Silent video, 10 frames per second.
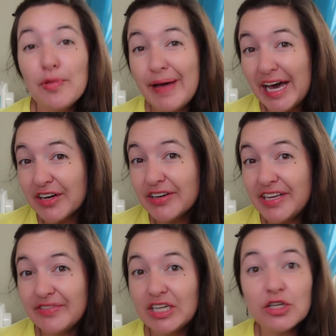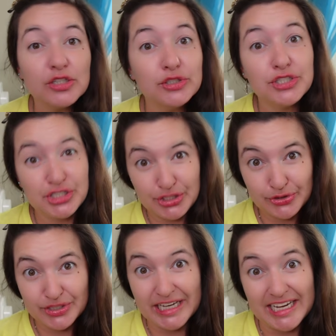pattern even includes 2
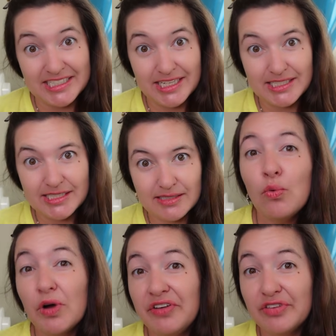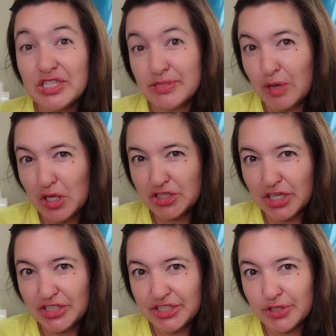sizes, one for small
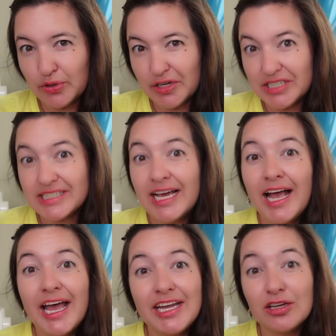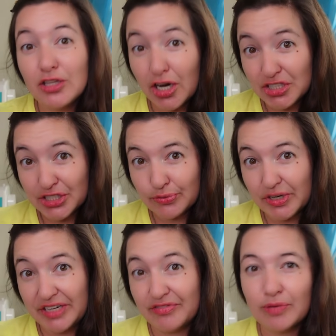charging cords and a larger
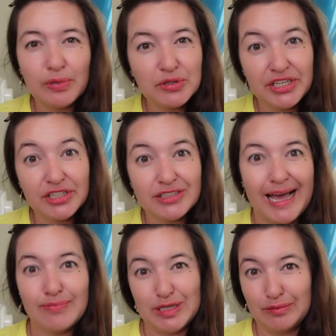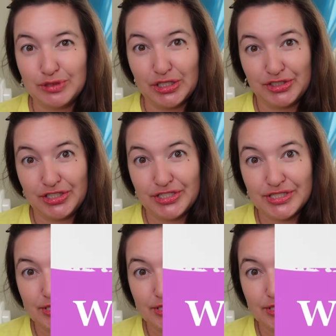one for bulkier laptop chargers.